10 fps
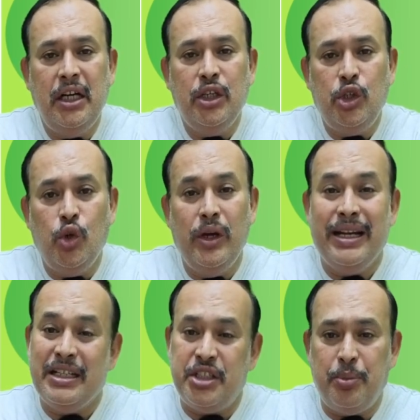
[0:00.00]
to a
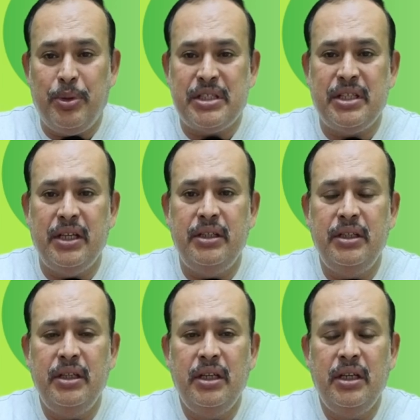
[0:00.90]
registered person
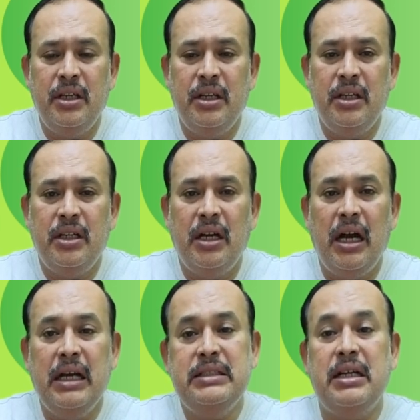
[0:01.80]

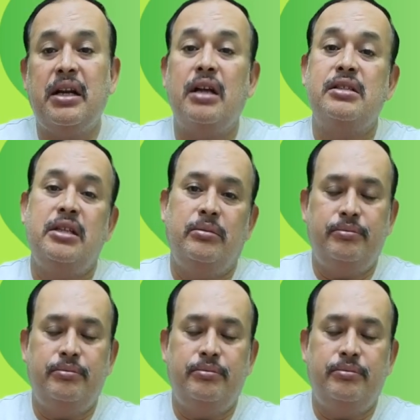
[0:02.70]
is under RCM.